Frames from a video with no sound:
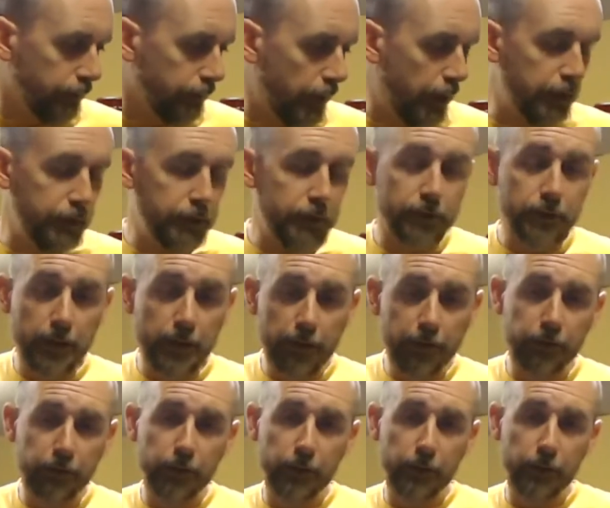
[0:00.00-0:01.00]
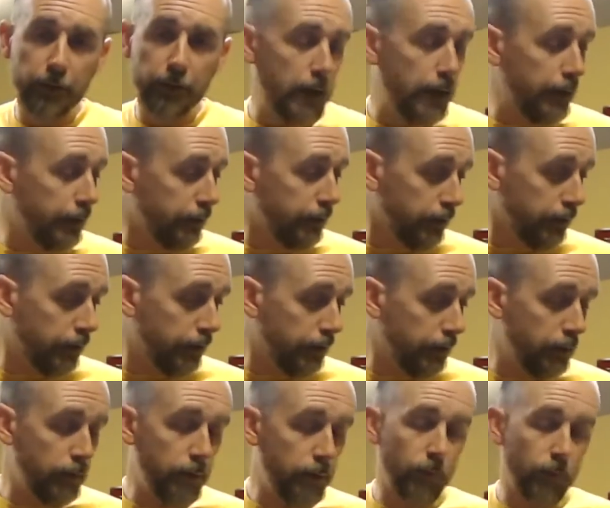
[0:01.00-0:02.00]
And you're definitely right that
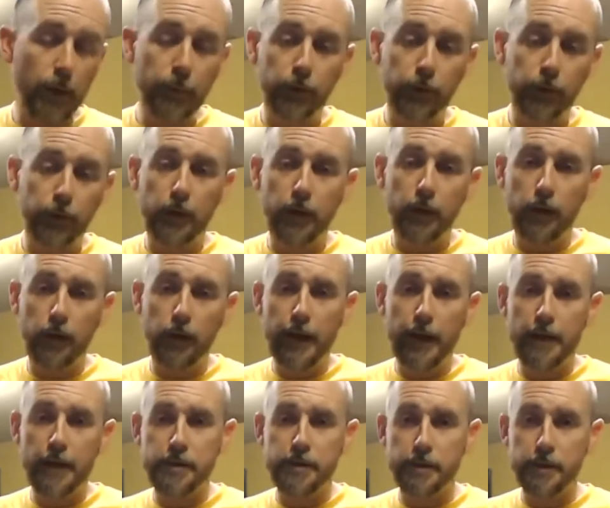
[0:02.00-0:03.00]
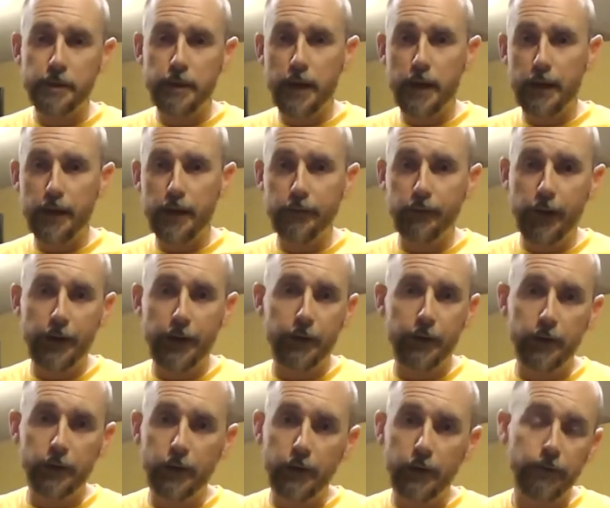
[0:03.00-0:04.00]
the Rebel Yell has a
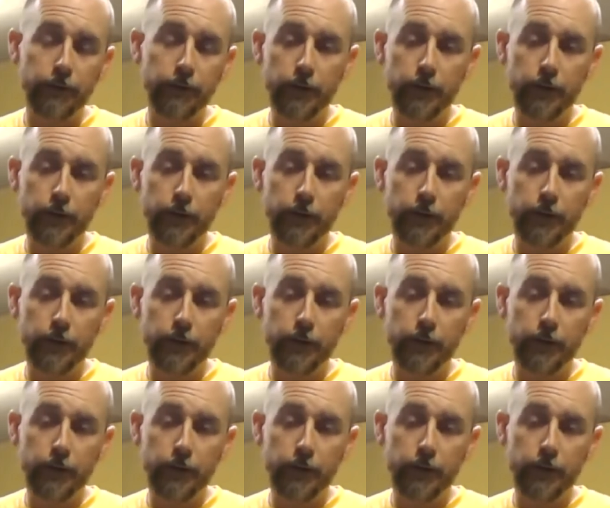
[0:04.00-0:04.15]
layer